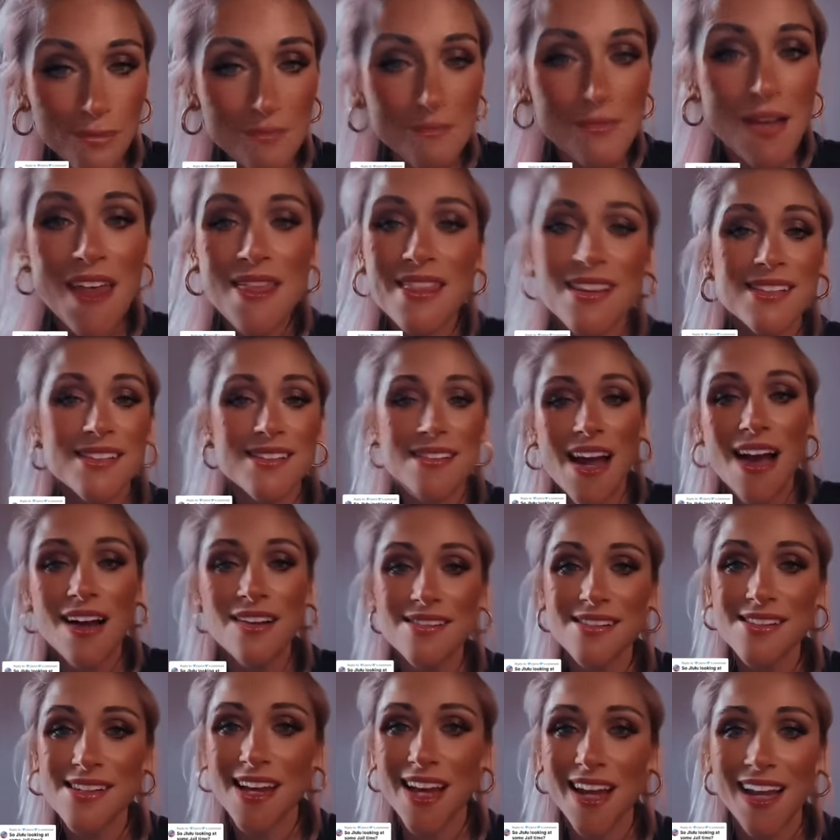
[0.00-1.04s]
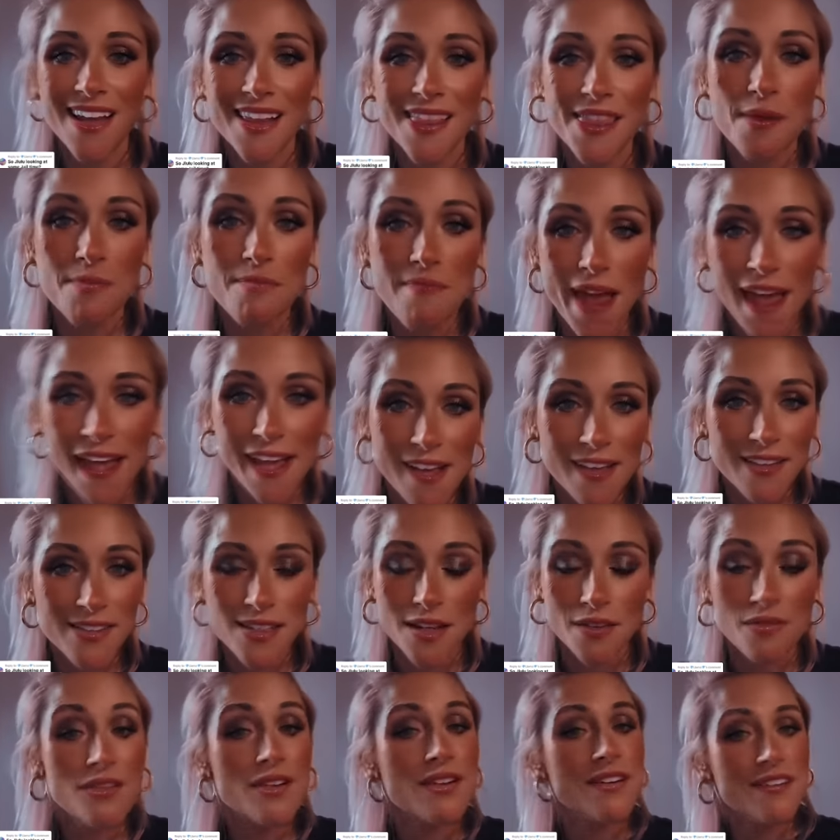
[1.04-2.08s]
This sounds like the makings
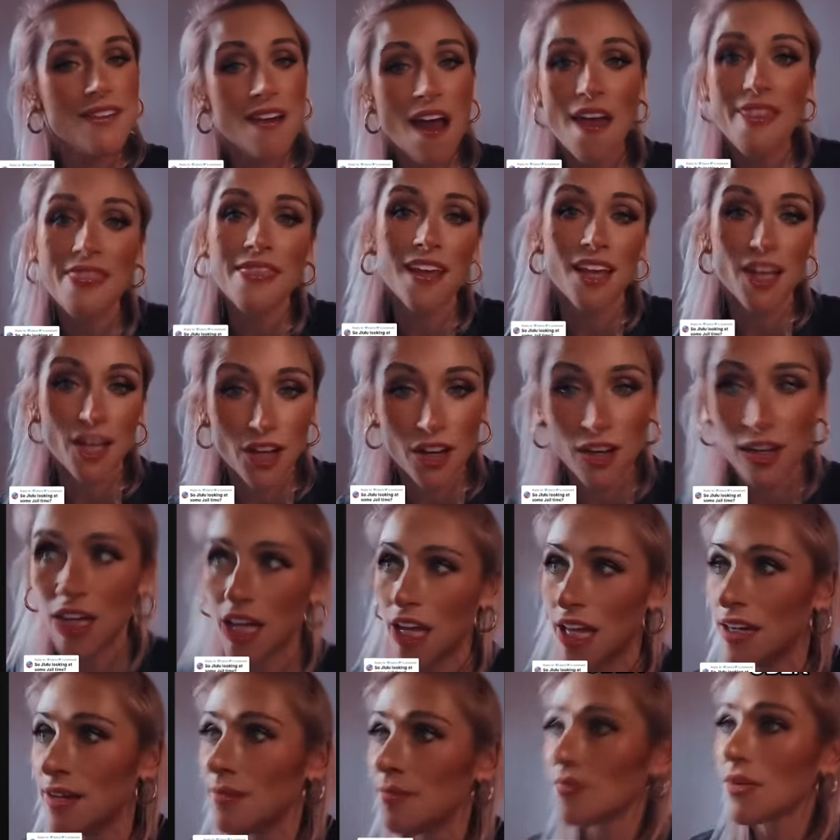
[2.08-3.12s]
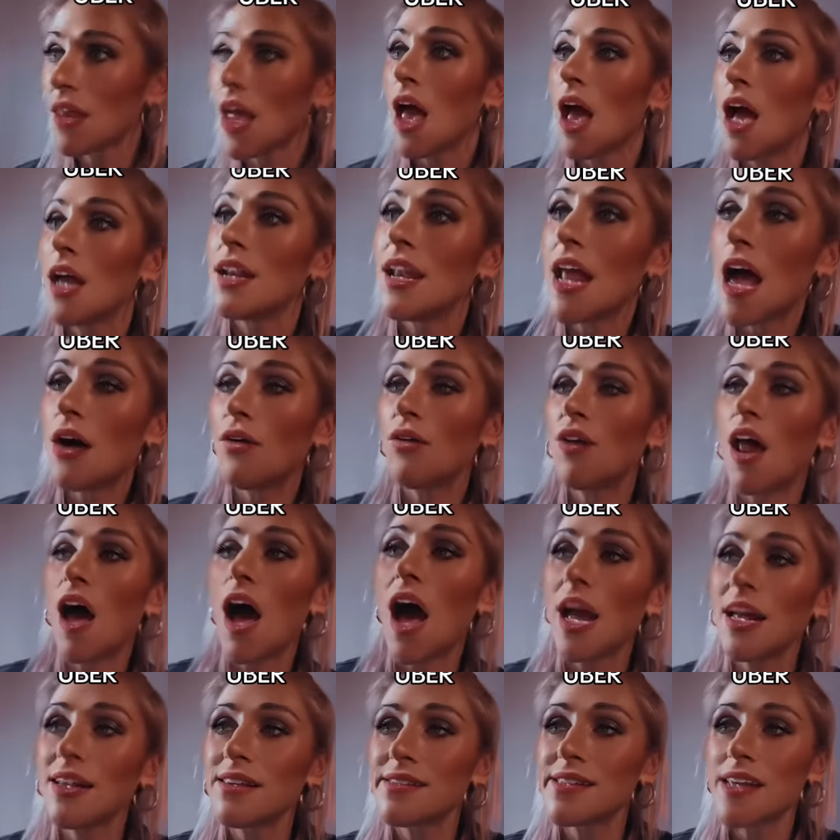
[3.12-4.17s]
of nothing good. Now, in
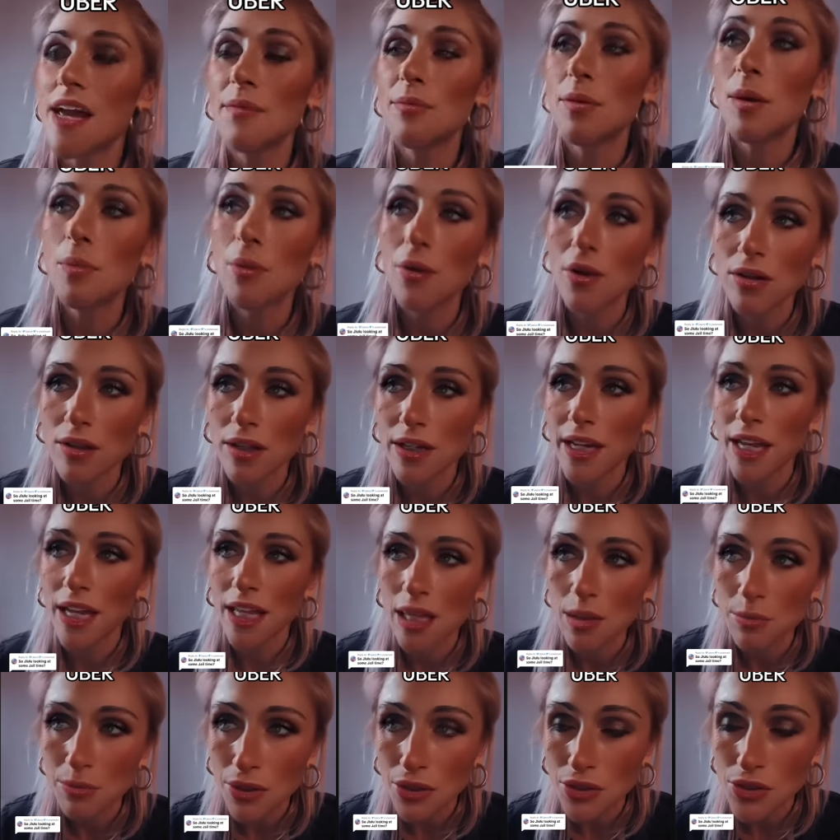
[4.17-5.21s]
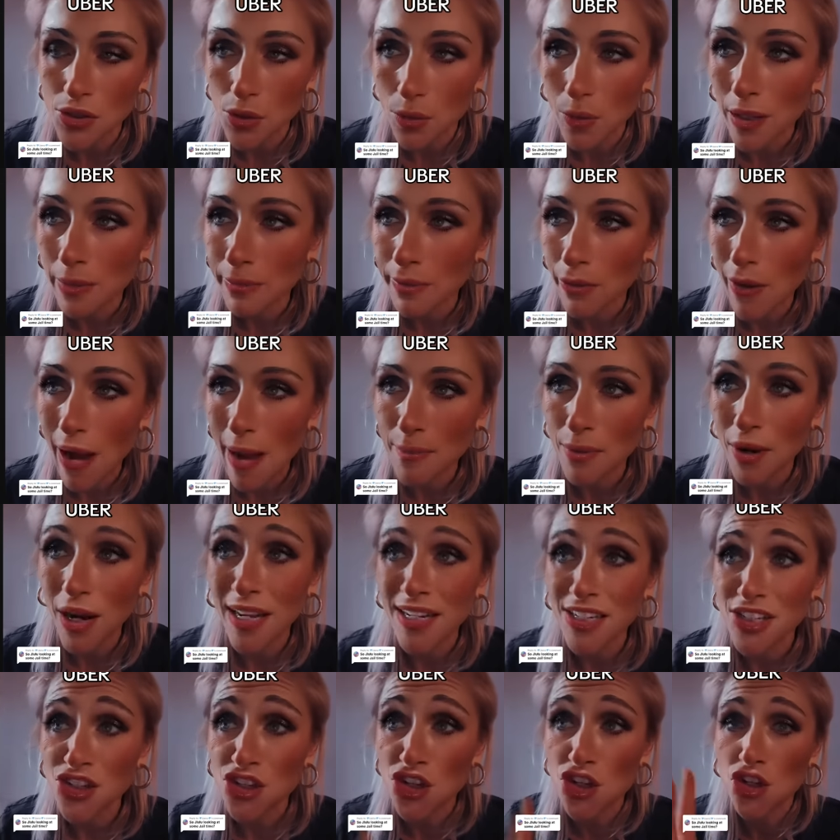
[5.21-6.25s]
hindsight, people are looking at the producer wannabe rapper
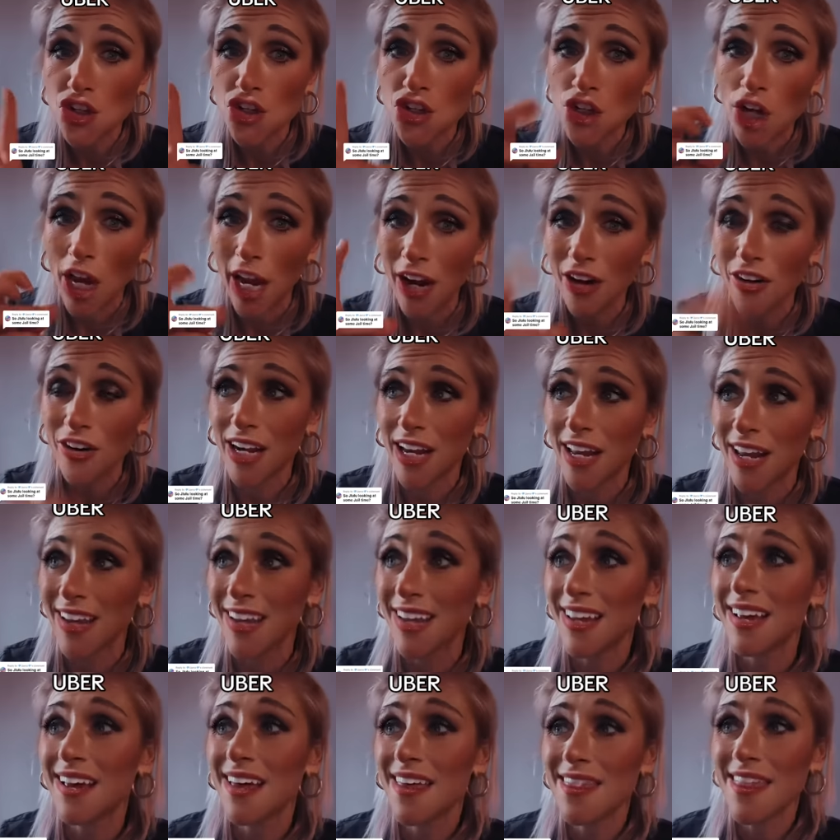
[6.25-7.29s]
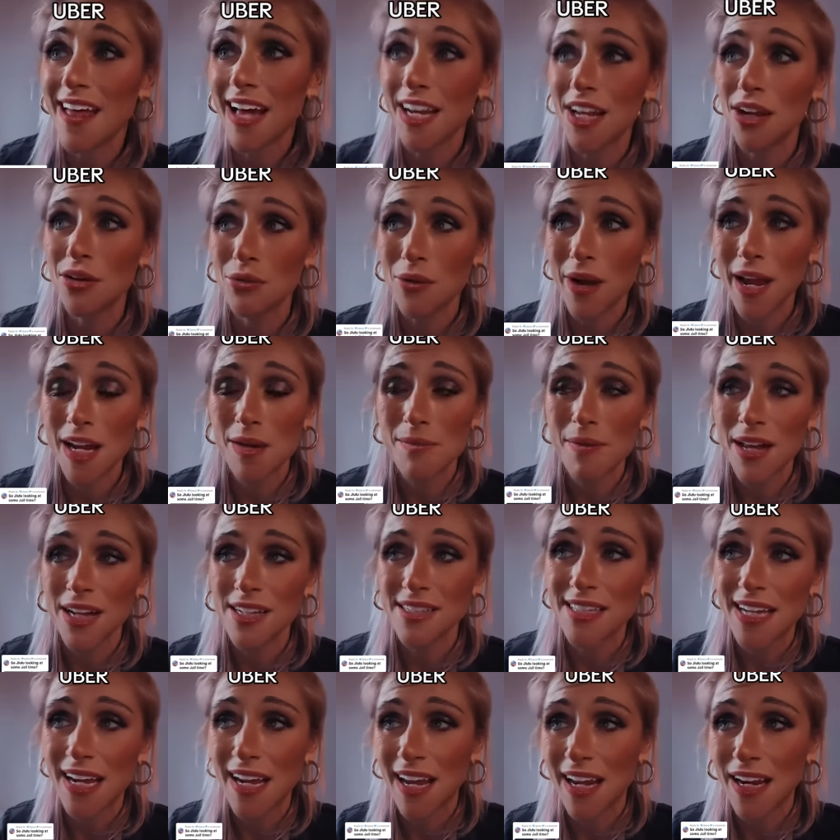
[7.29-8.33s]
and his charity that he ran about
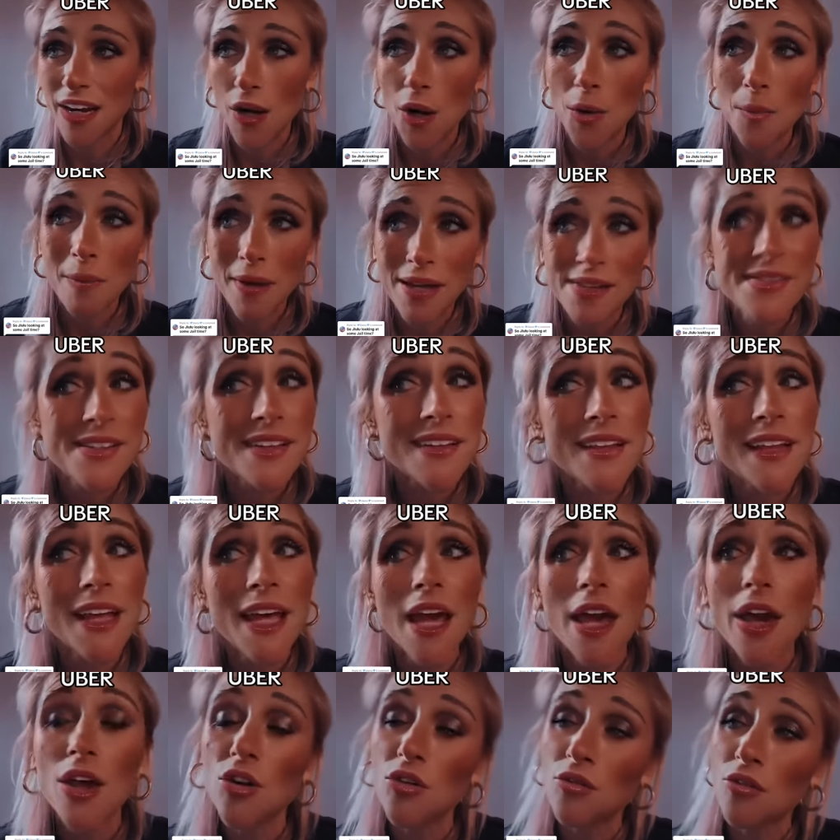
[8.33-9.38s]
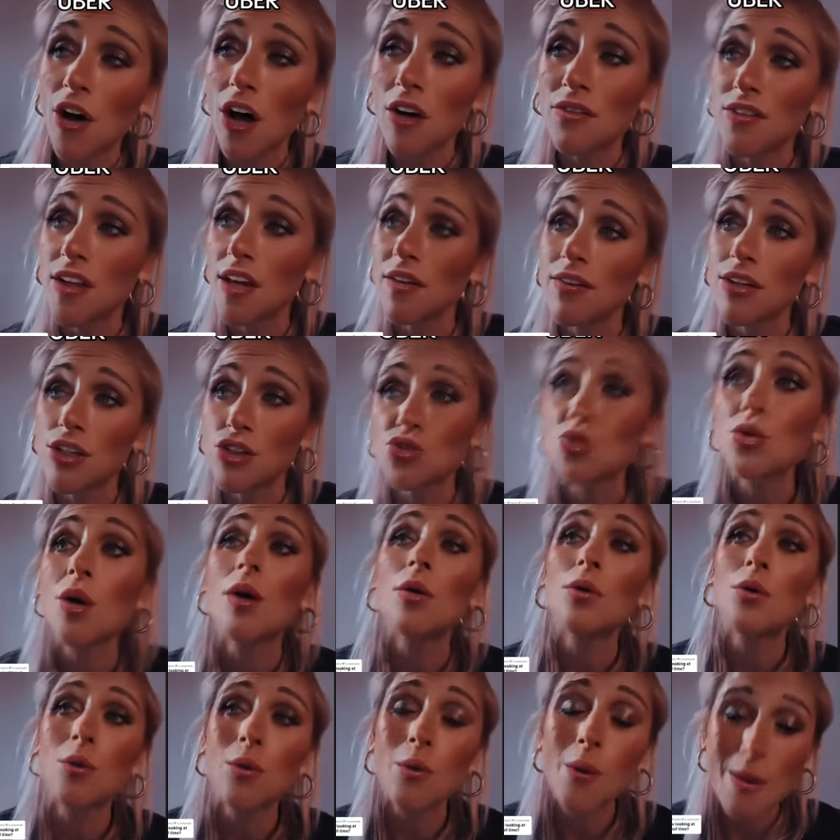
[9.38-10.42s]
a decade ago. Basically, it involved giving
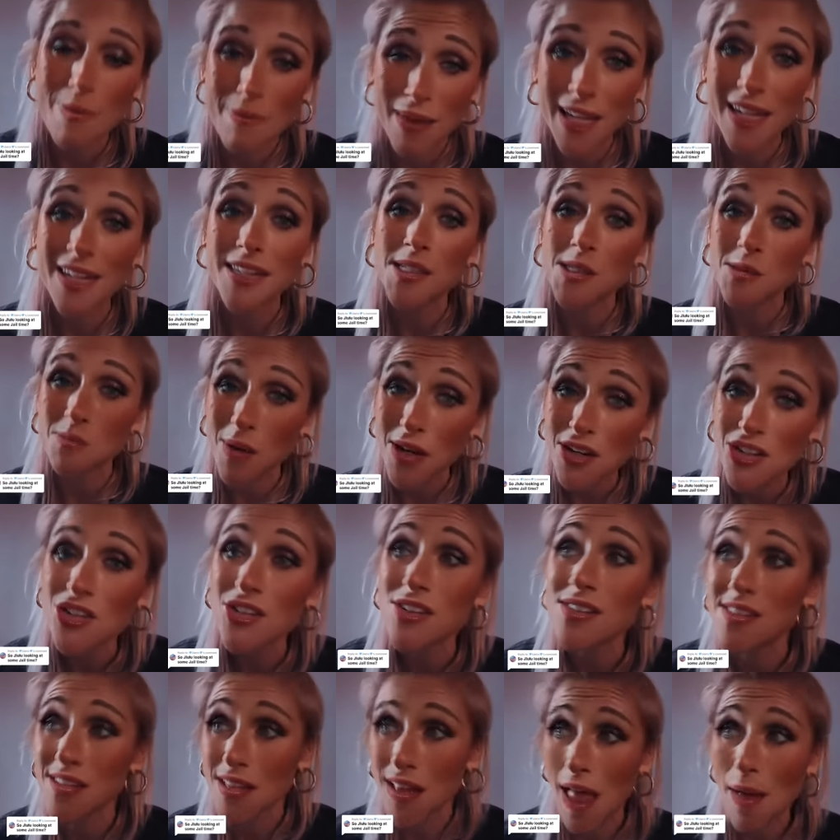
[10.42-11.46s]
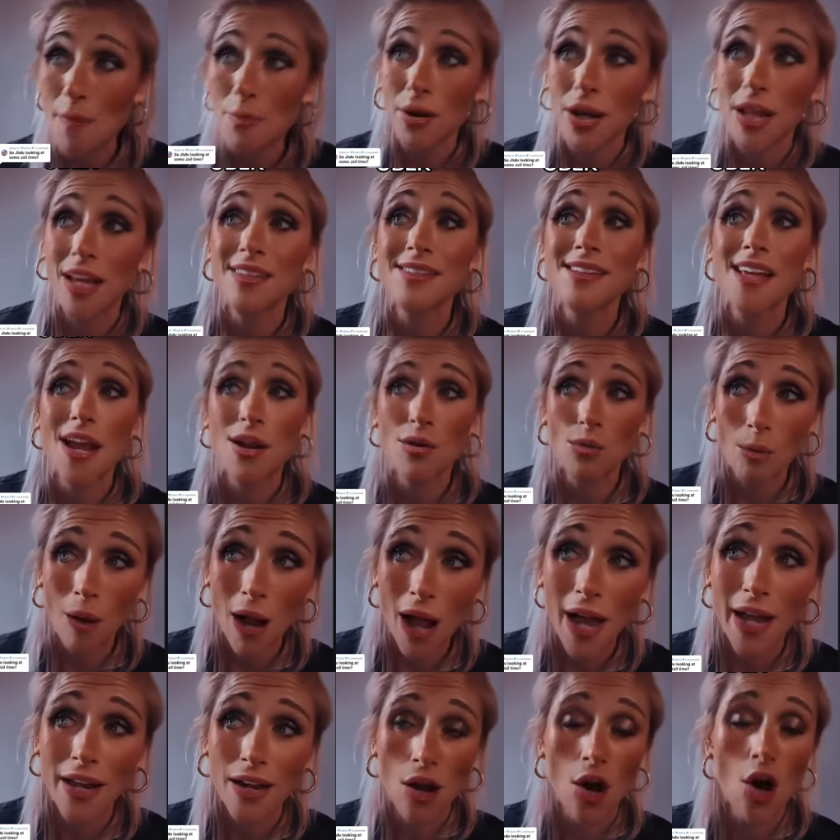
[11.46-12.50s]
drunk women, especially celebrities, a
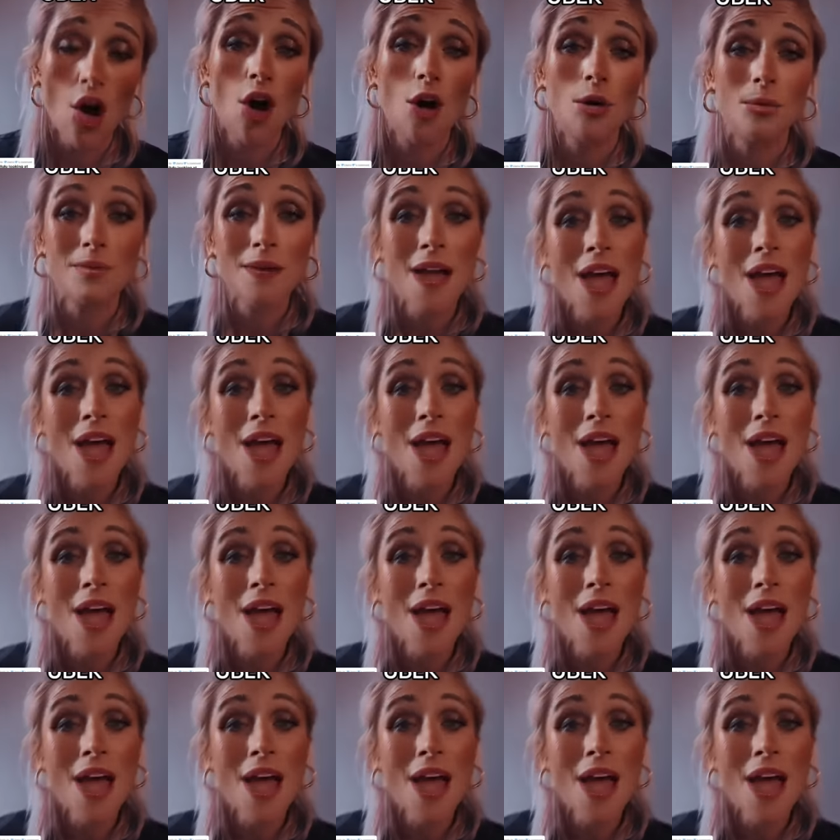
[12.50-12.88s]
ride home.